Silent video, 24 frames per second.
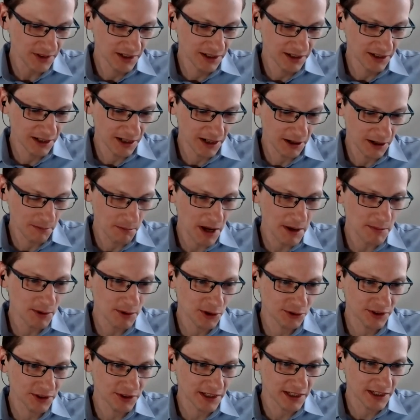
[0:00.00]
Uh, maybe
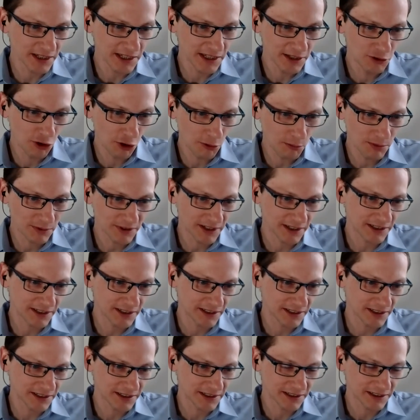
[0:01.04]
on the ENOB,
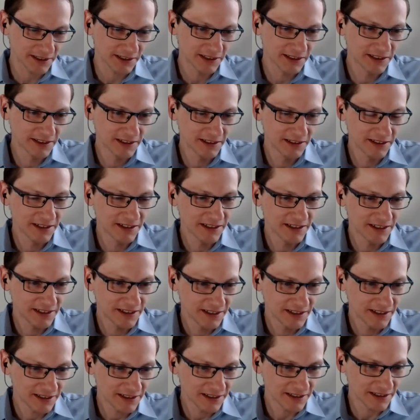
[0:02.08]
a,
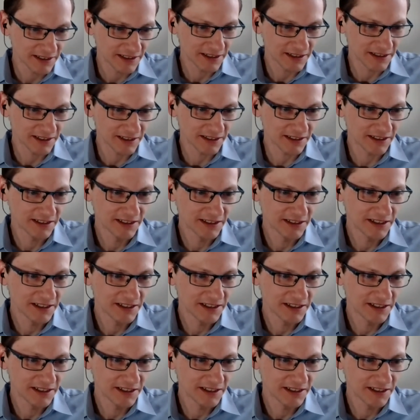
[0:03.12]
uh, uh,